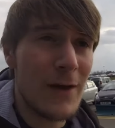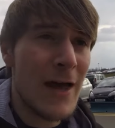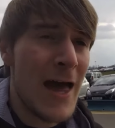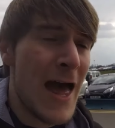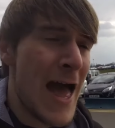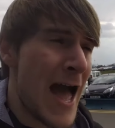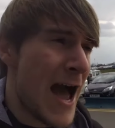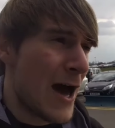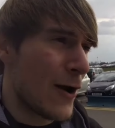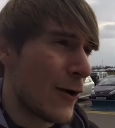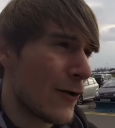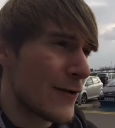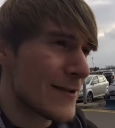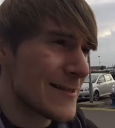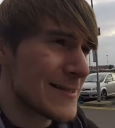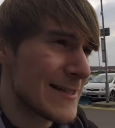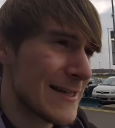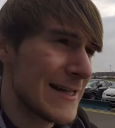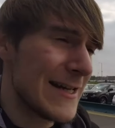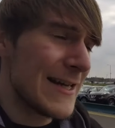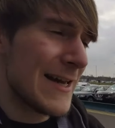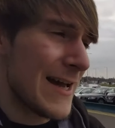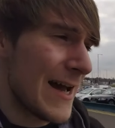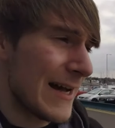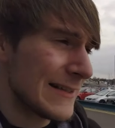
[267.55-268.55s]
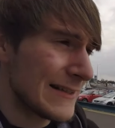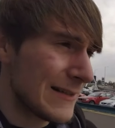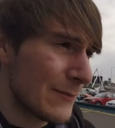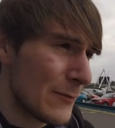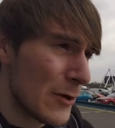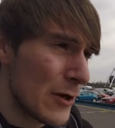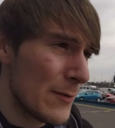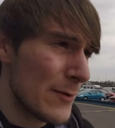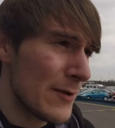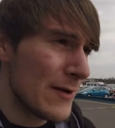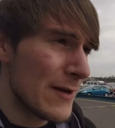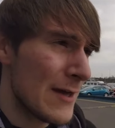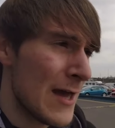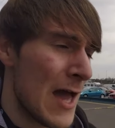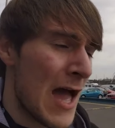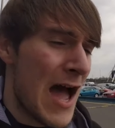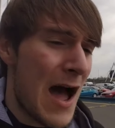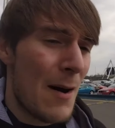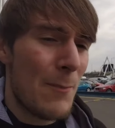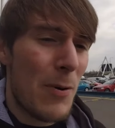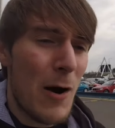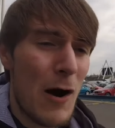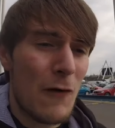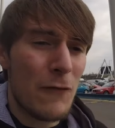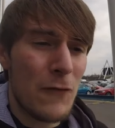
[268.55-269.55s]
And honestly, at the moment,
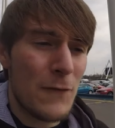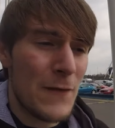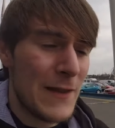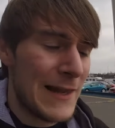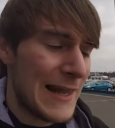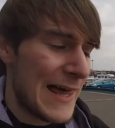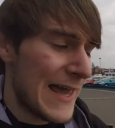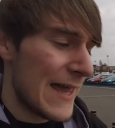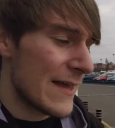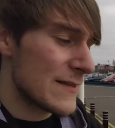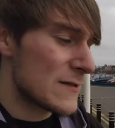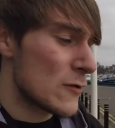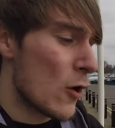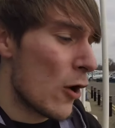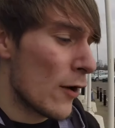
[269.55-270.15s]
apart from the latest,